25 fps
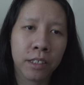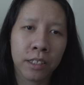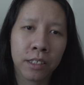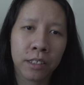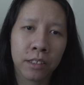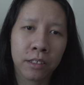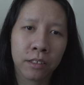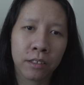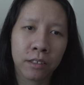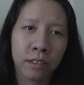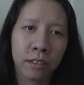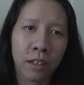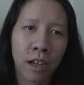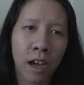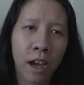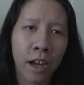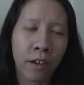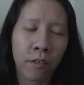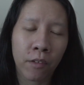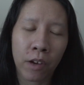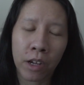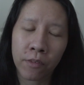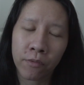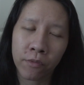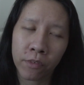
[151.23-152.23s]
it's
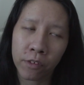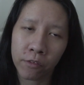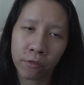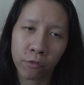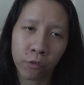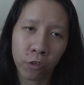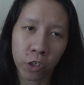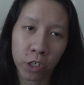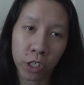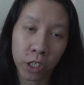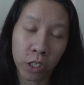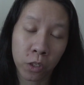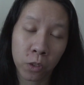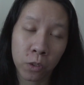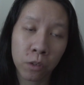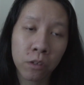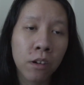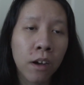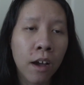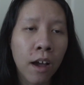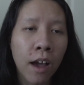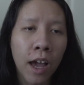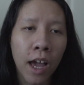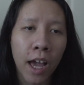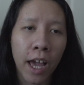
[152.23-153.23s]
not a right fit for you.